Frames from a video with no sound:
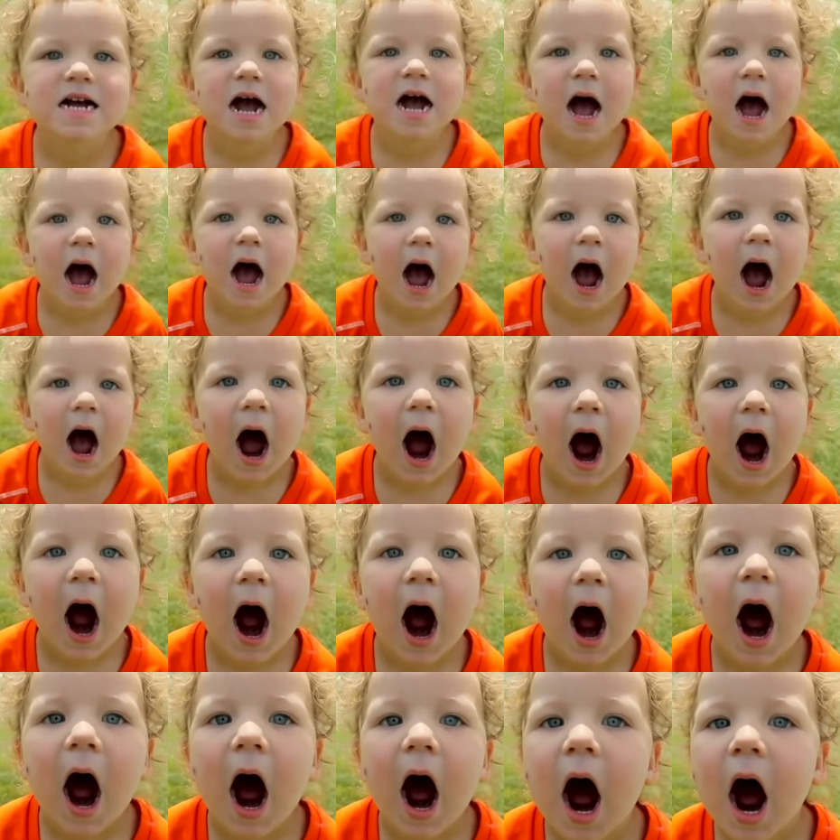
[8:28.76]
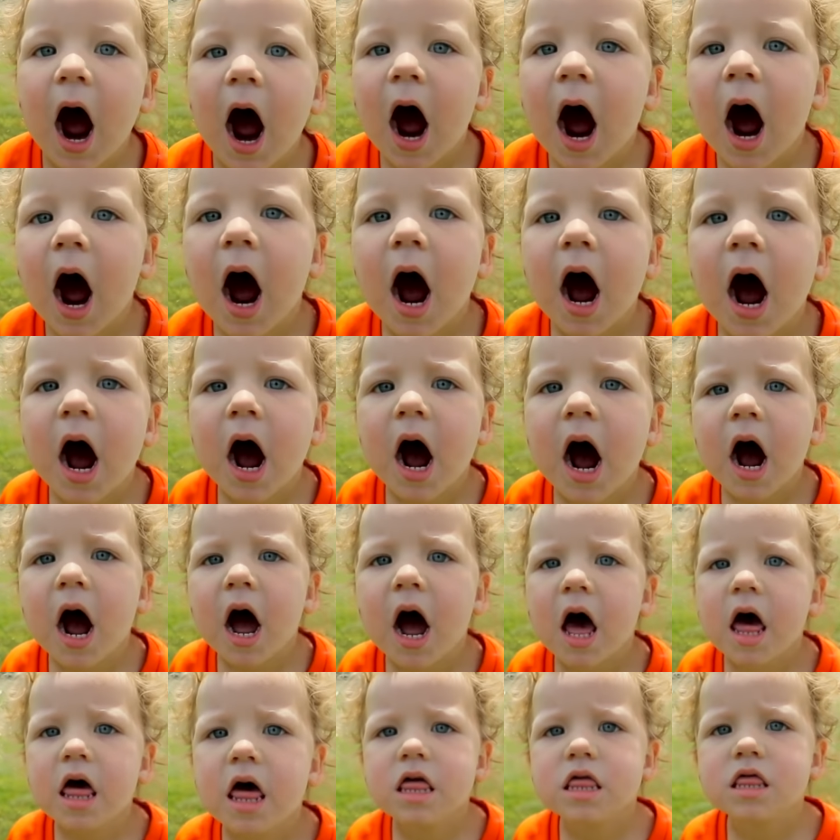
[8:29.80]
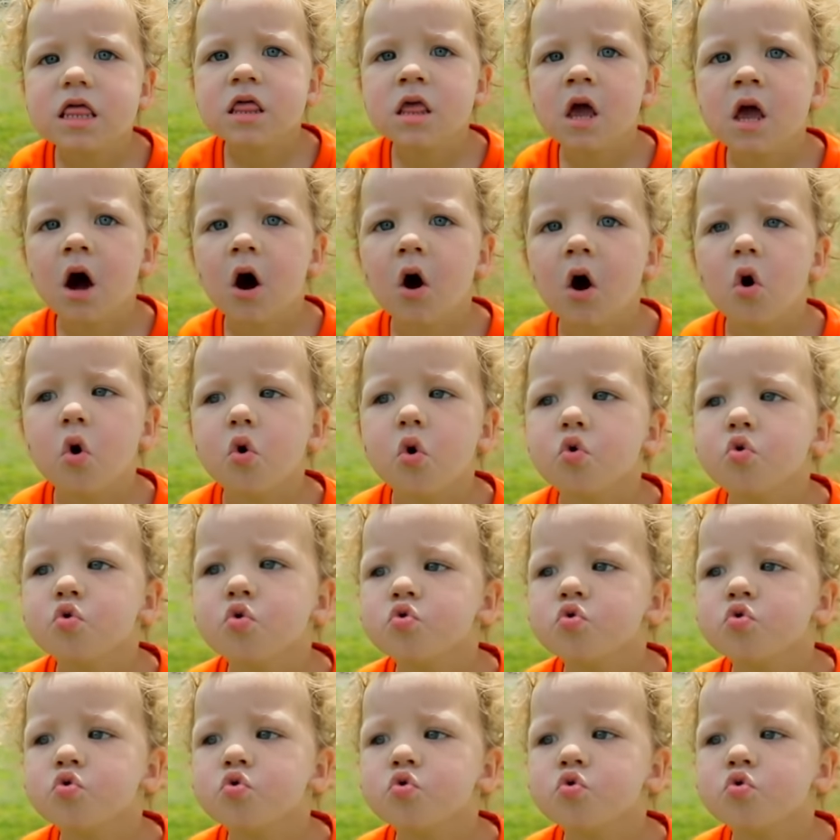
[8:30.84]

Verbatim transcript: Should we pull your teeth out? No.